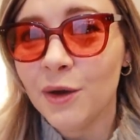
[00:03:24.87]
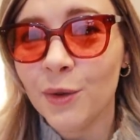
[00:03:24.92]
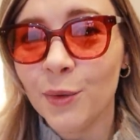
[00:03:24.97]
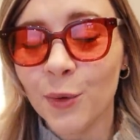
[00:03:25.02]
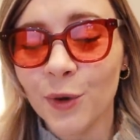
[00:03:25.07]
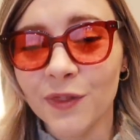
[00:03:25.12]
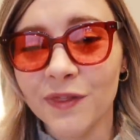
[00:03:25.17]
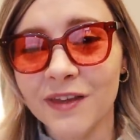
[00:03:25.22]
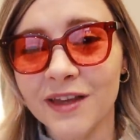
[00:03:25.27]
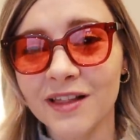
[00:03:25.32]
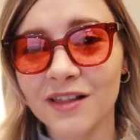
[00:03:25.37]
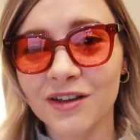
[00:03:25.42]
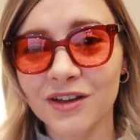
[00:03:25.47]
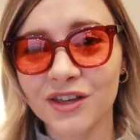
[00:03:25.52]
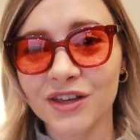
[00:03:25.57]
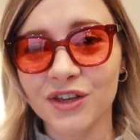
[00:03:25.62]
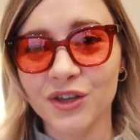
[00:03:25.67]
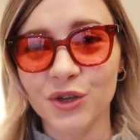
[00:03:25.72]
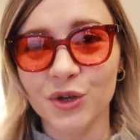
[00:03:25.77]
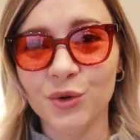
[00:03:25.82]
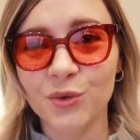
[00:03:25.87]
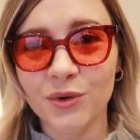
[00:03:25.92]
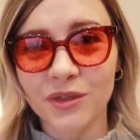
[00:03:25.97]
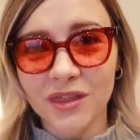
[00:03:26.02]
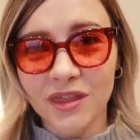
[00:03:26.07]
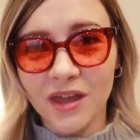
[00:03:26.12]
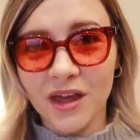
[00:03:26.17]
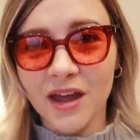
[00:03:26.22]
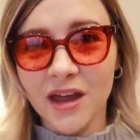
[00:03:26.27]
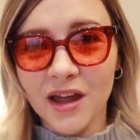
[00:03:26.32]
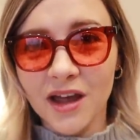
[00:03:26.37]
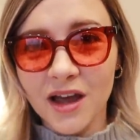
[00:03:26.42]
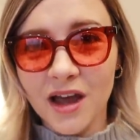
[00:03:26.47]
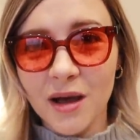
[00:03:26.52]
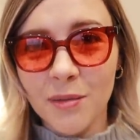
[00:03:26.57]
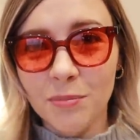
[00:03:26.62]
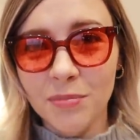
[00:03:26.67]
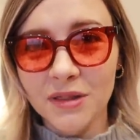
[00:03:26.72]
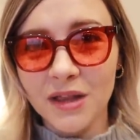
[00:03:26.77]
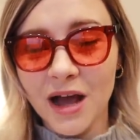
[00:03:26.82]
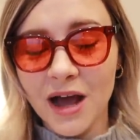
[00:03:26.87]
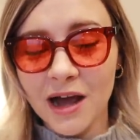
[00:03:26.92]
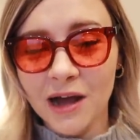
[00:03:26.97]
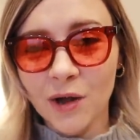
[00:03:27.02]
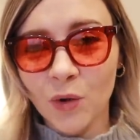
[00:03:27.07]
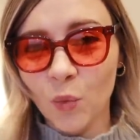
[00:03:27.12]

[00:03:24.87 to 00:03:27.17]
Wouldn't they look cute with like a black